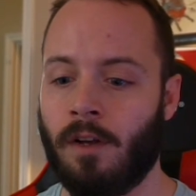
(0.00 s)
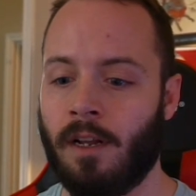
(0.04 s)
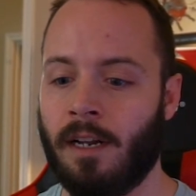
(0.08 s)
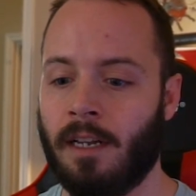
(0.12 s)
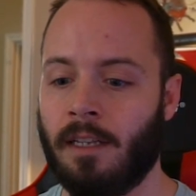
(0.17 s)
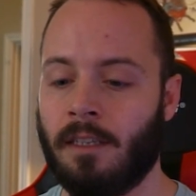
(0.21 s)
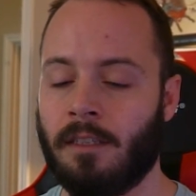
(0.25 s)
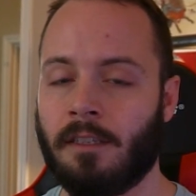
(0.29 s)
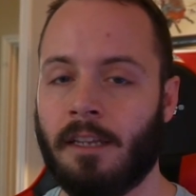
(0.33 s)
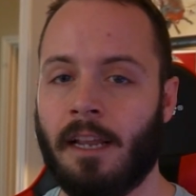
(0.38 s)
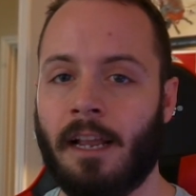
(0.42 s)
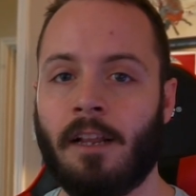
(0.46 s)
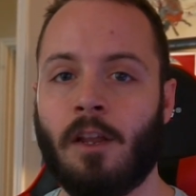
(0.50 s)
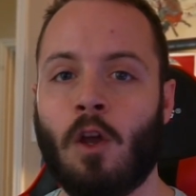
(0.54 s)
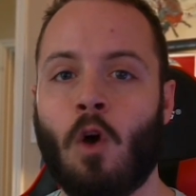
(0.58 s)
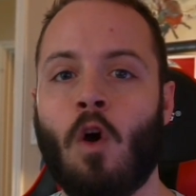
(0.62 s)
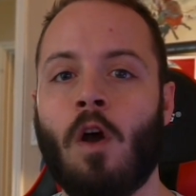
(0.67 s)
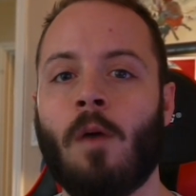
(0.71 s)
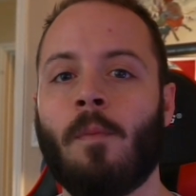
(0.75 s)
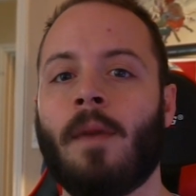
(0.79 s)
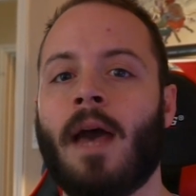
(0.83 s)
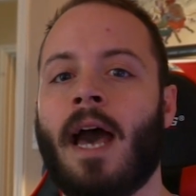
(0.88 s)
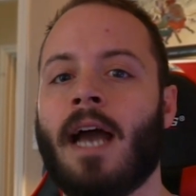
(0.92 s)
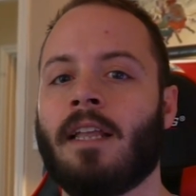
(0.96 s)
and instead
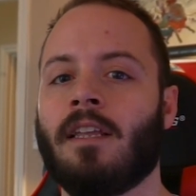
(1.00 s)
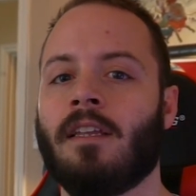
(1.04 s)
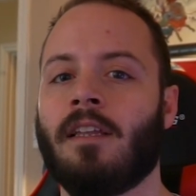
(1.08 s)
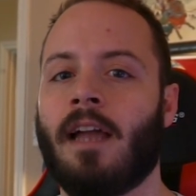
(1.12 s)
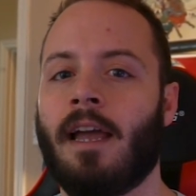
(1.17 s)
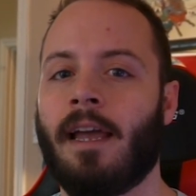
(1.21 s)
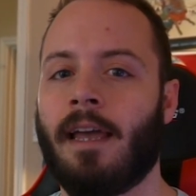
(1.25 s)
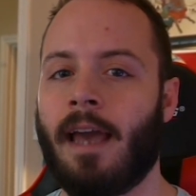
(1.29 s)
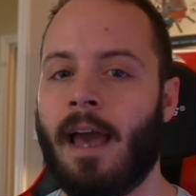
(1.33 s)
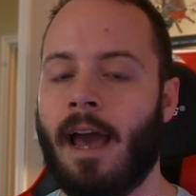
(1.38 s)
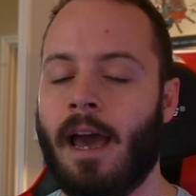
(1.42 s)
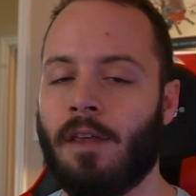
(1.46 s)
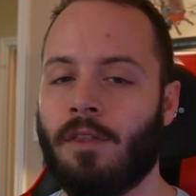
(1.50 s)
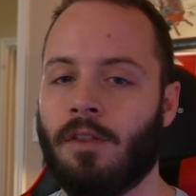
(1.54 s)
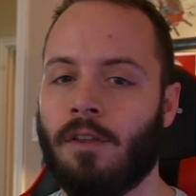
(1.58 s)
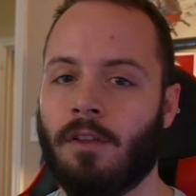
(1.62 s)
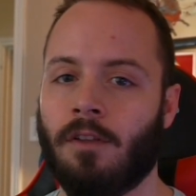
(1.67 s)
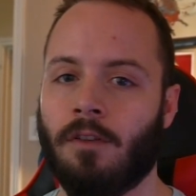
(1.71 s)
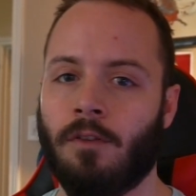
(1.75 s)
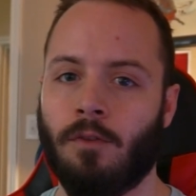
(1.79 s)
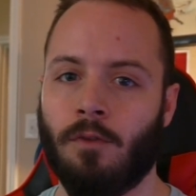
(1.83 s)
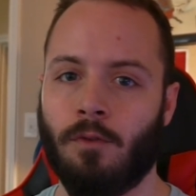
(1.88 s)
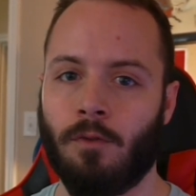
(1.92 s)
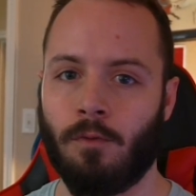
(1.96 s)
going back to
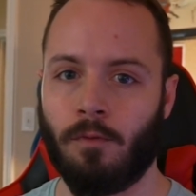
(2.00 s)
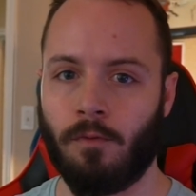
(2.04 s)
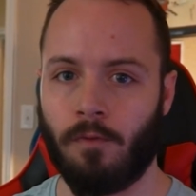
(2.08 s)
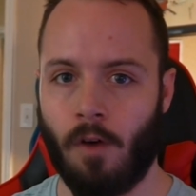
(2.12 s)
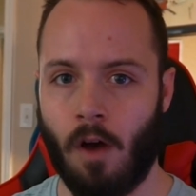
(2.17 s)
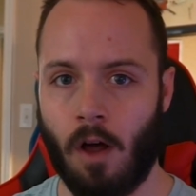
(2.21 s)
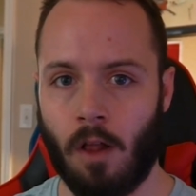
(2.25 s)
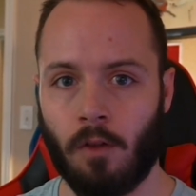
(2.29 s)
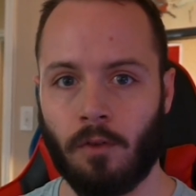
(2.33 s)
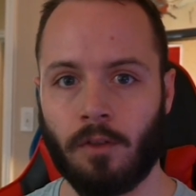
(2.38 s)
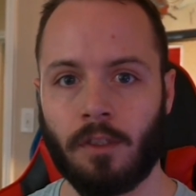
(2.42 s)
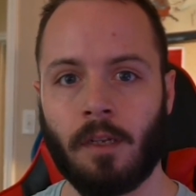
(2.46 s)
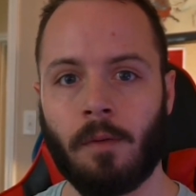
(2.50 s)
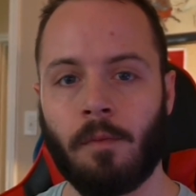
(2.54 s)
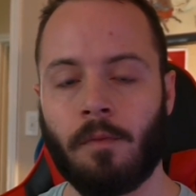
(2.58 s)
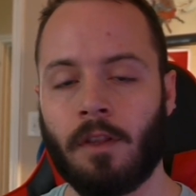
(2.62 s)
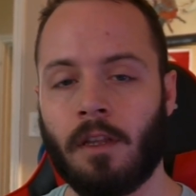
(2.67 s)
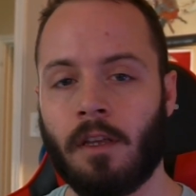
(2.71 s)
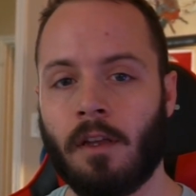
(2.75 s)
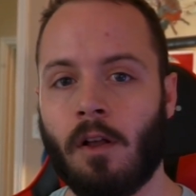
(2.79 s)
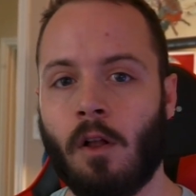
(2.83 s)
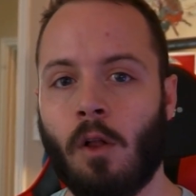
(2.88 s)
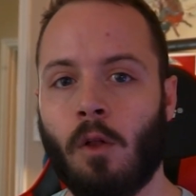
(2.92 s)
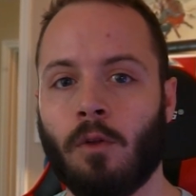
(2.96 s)
Dicathen to follow some of
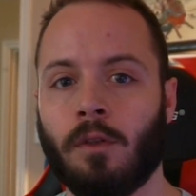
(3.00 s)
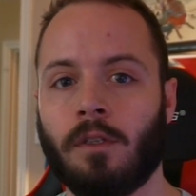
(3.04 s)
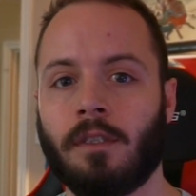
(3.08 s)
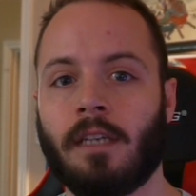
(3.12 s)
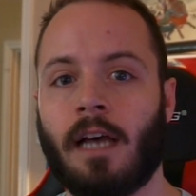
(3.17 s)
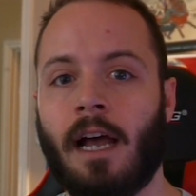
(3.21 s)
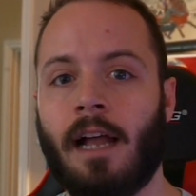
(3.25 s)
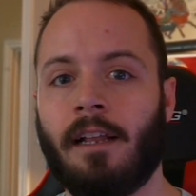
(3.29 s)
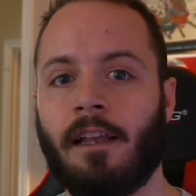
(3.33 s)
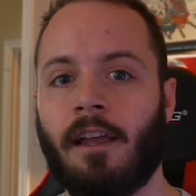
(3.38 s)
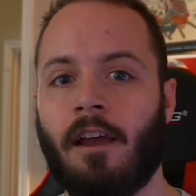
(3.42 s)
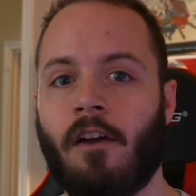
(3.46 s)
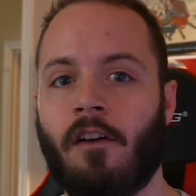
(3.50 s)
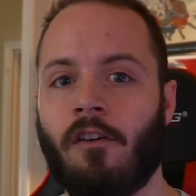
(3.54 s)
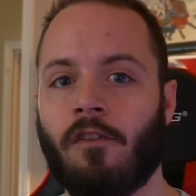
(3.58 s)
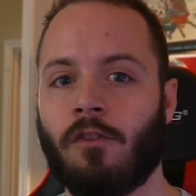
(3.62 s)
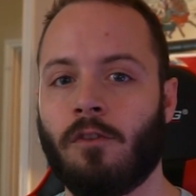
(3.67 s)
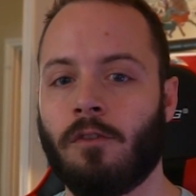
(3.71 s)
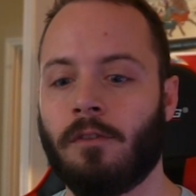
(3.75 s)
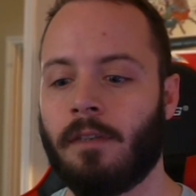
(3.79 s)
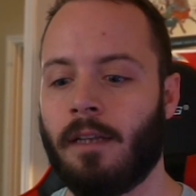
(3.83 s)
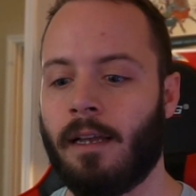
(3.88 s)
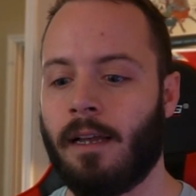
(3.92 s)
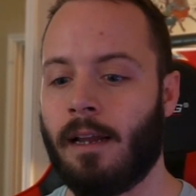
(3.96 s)
the old side
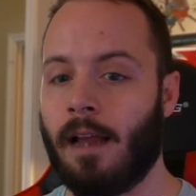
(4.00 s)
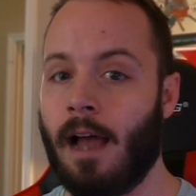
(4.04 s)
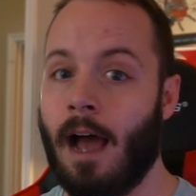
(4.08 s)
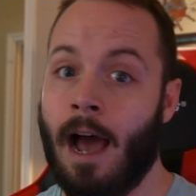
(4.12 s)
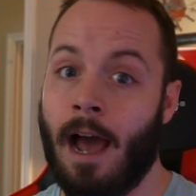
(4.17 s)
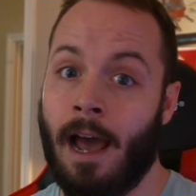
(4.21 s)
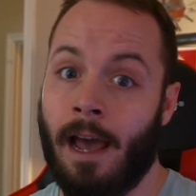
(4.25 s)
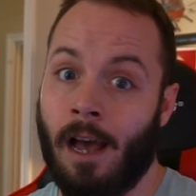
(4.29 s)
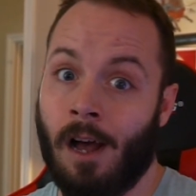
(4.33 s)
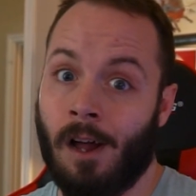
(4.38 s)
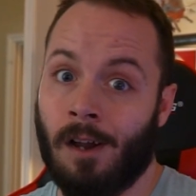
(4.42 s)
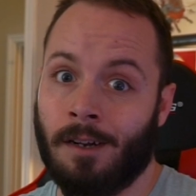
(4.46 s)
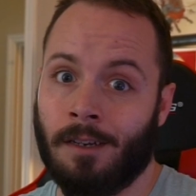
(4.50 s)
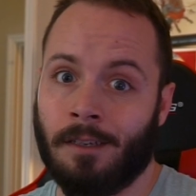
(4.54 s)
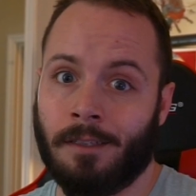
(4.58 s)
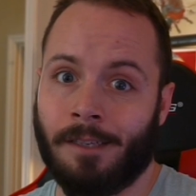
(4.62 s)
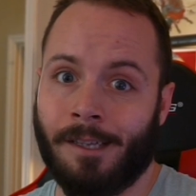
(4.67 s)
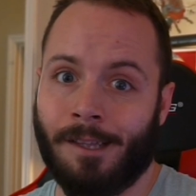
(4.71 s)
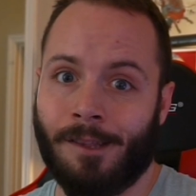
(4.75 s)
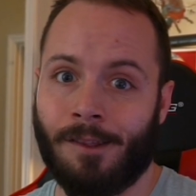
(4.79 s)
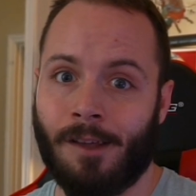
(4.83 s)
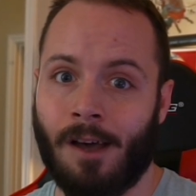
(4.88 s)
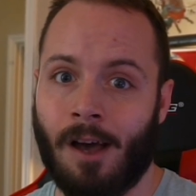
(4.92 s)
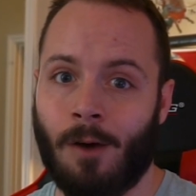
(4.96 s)
characters that I
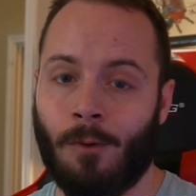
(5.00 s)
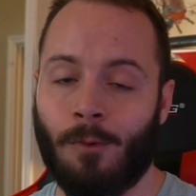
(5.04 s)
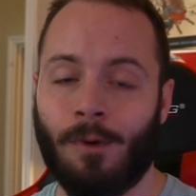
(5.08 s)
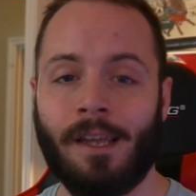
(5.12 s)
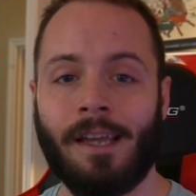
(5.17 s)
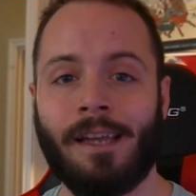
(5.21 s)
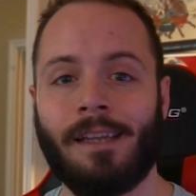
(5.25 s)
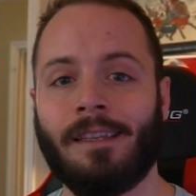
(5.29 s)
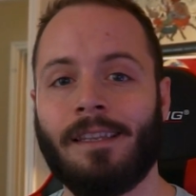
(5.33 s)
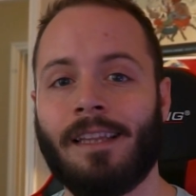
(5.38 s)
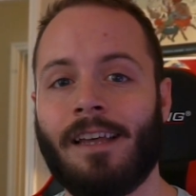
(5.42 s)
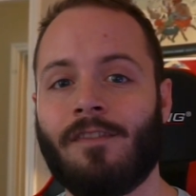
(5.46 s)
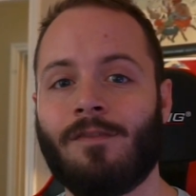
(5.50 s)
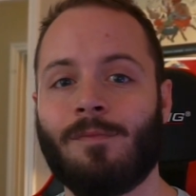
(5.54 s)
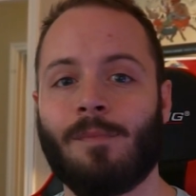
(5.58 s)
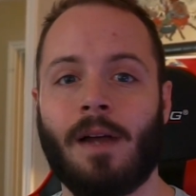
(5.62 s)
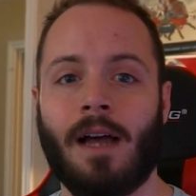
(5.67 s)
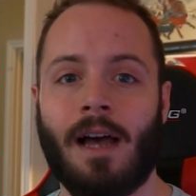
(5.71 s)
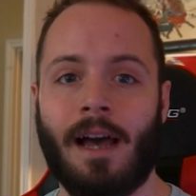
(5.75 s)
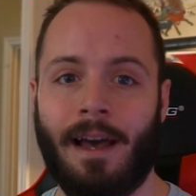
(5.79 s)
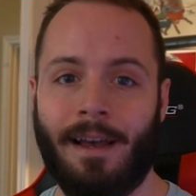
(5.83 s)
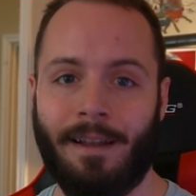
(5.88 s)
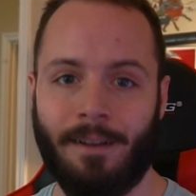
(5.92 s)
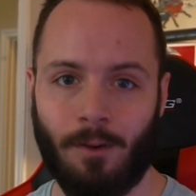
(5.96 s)
honestly thought we had left
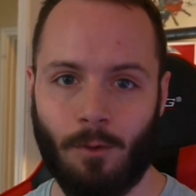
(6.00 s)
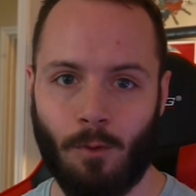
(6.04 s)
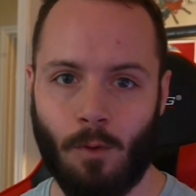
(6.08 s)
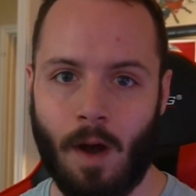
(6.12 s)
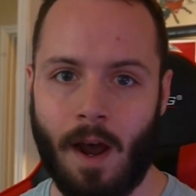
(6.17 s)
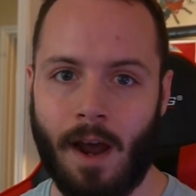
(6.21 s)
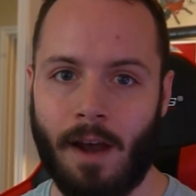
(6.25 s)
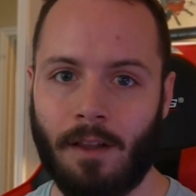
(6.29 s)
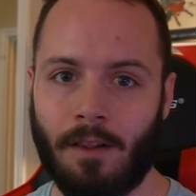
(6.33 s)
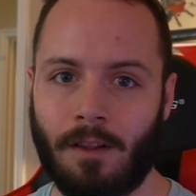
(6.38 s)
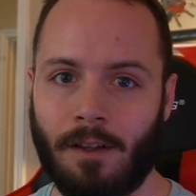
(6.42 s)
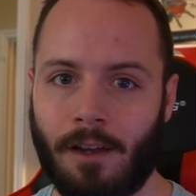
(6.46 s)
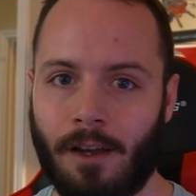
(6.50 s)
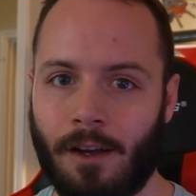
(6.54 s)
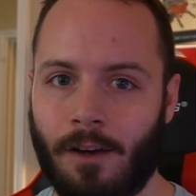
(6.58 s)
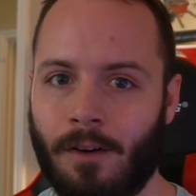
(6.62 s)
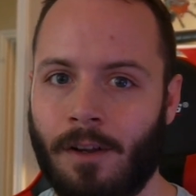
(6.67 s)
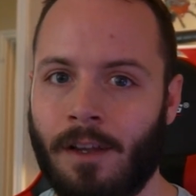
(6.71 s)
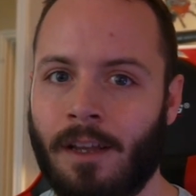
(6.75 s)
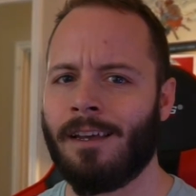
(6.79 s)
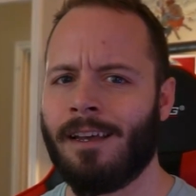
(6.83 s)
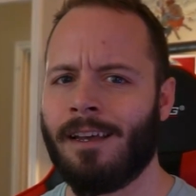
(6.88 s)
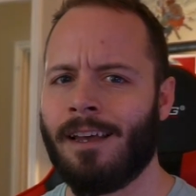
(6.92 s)
behind a while ago.